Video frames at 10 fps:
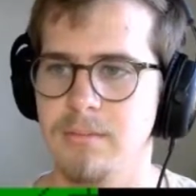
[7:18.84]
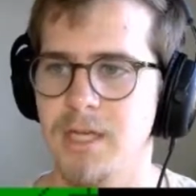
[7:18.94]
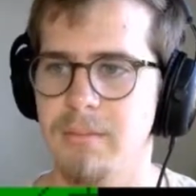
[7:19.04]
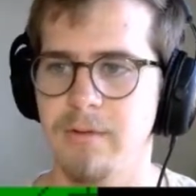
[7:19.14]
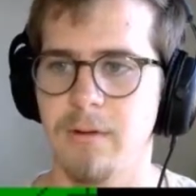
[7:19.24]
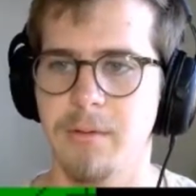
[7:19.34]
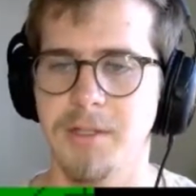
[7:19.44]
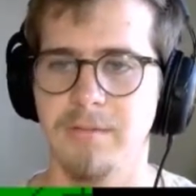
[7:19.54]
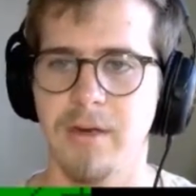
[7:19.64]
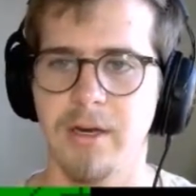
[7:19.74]
Can't believe I was
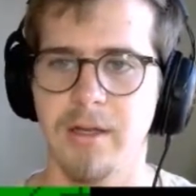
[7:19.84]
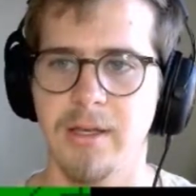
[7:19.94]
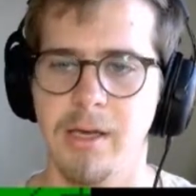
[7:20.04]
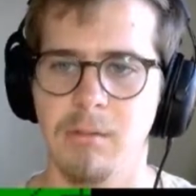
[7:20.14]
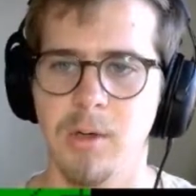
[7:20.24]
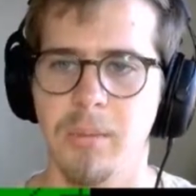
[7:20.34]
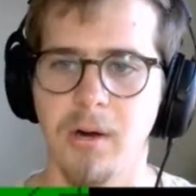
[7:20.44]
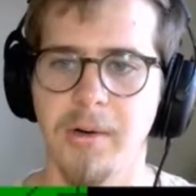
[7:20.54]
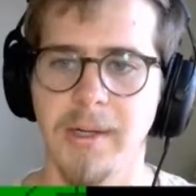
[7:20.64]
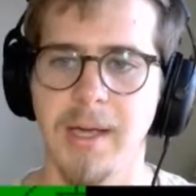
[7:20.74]
invited to the kangaroo
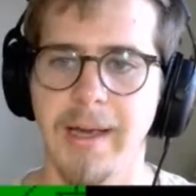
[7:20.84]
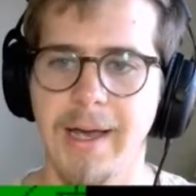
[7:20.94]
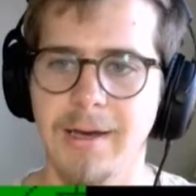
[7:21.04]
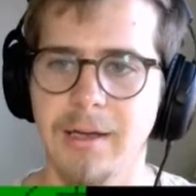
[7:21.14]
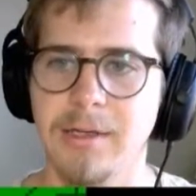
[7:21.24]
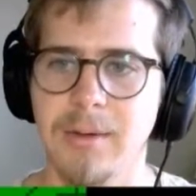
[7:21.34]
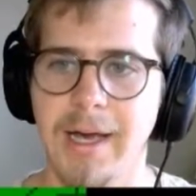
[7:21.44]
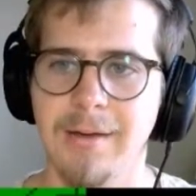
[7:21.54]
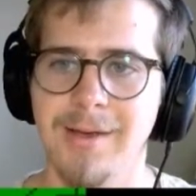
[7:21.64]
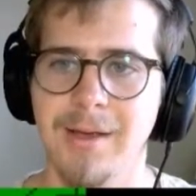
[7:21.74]
party. I I do
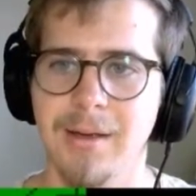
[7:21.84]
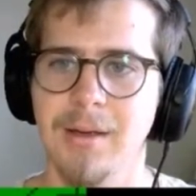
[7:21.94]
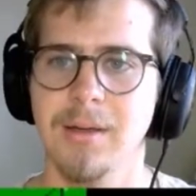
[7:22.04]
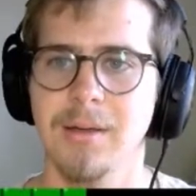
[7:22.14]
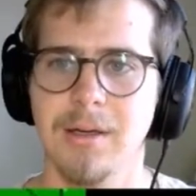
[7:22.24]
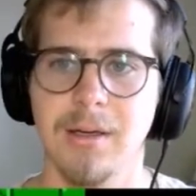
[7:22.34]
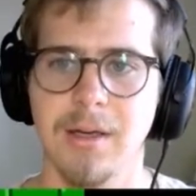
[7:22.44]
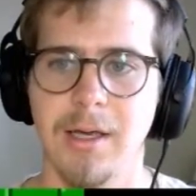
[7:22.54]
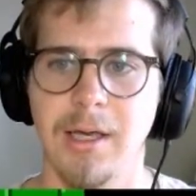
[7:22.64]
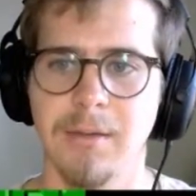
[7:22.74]
have a
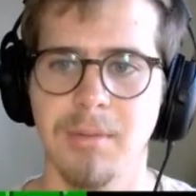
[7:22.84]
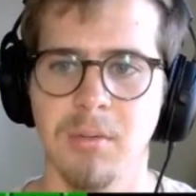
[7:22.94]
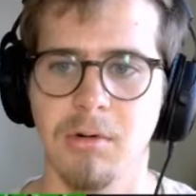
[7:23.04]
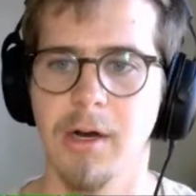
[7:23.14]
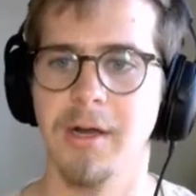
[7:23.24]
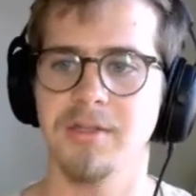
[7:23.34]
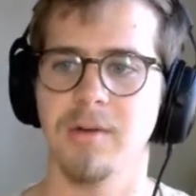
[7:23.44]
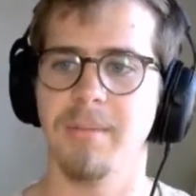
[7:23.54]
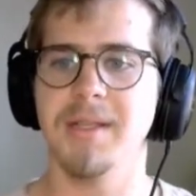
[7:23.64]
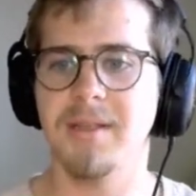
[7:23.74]
a boomerang, so
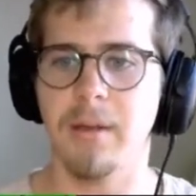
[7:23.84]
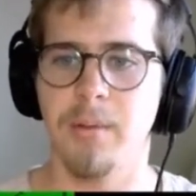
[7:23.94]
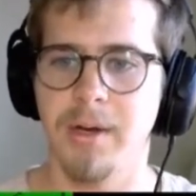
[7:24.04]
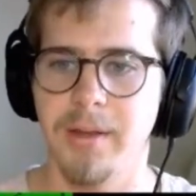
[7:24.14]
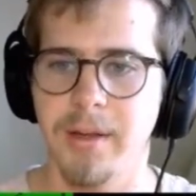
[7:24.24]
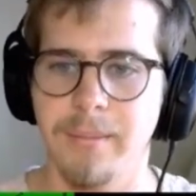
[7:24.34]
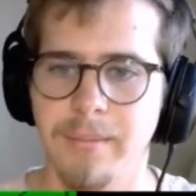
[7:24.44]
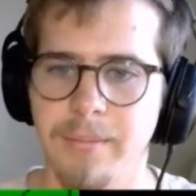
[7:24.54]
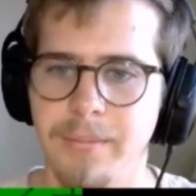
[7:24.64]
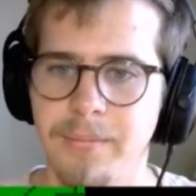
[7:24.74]
I'm basically one of them.
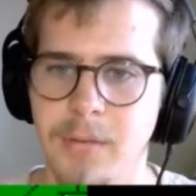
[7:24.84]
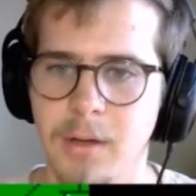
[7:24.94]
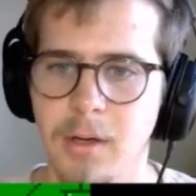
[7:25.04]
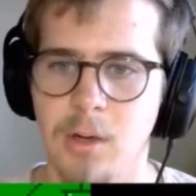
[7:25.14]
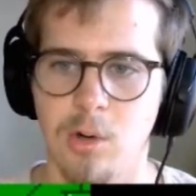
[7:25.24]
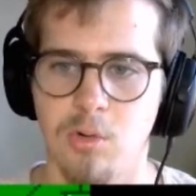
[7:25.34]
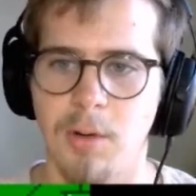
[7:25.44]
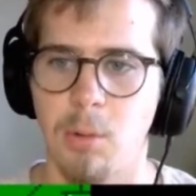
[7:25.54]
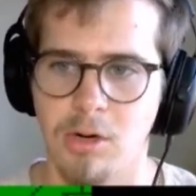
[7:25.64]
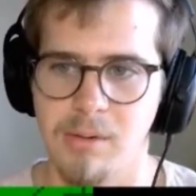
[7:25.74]

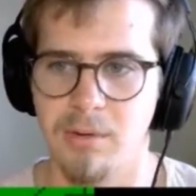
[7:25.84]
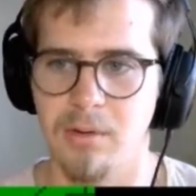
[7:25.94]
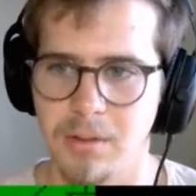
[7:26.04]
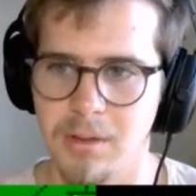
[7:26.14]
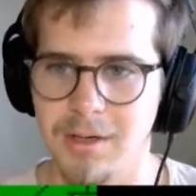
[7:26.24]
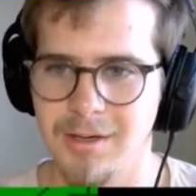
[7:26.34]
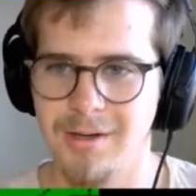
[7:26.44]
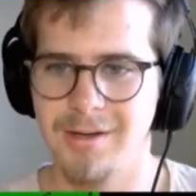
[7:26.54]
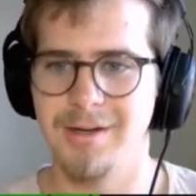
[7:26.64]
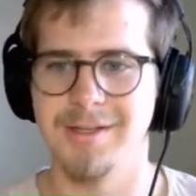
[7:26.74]
Grumble, grumble.
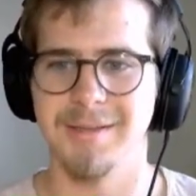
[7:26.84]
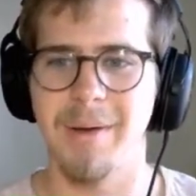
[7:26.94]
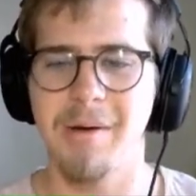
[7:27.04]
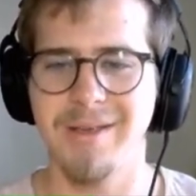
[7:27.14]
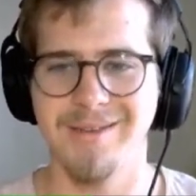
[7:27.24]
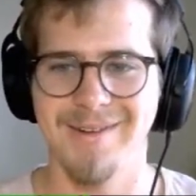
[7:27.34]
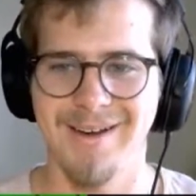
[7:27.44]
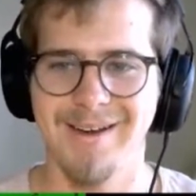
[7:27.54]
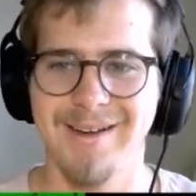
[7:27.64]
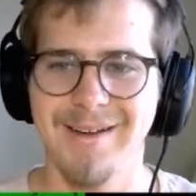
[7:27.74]
It's a Pokemon.